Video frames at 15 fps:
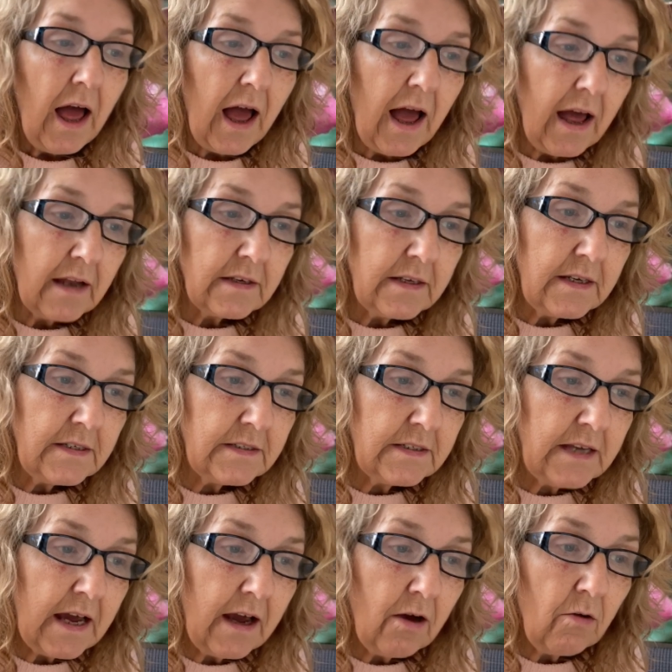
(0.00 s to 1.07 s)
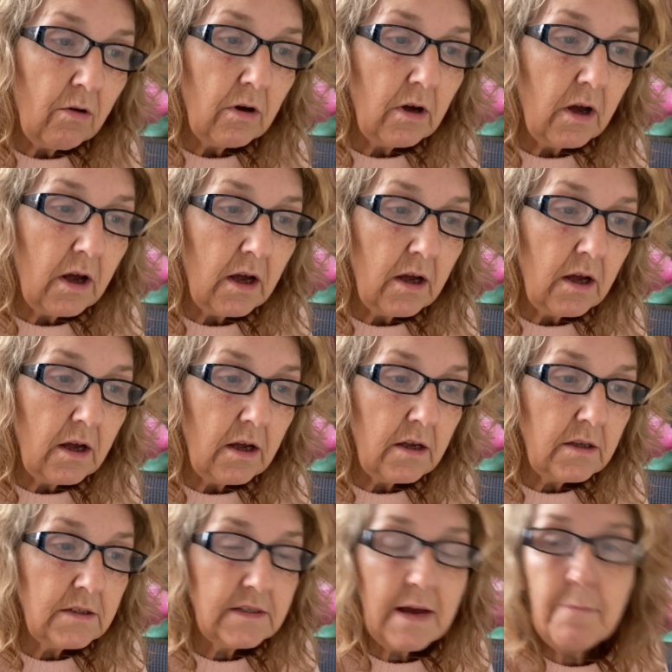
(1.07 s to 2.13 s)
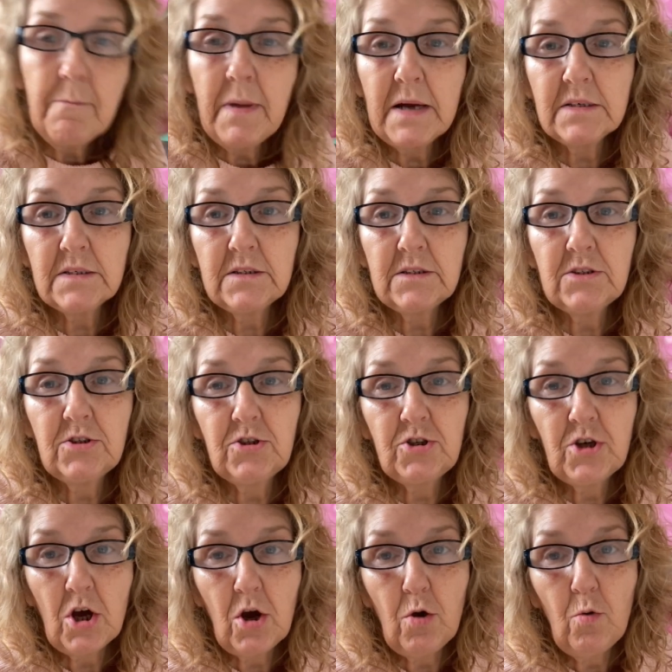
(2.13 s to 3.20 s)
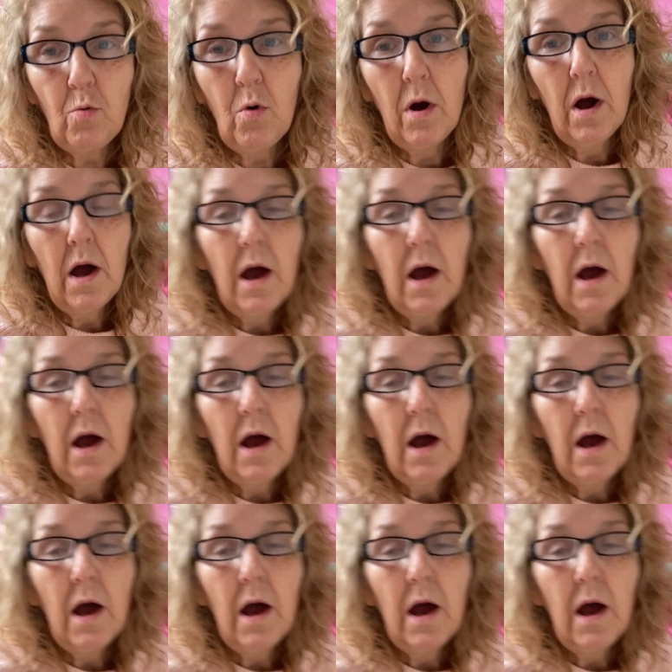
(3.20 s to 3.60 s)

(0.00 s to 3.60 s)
and it's now ten past two,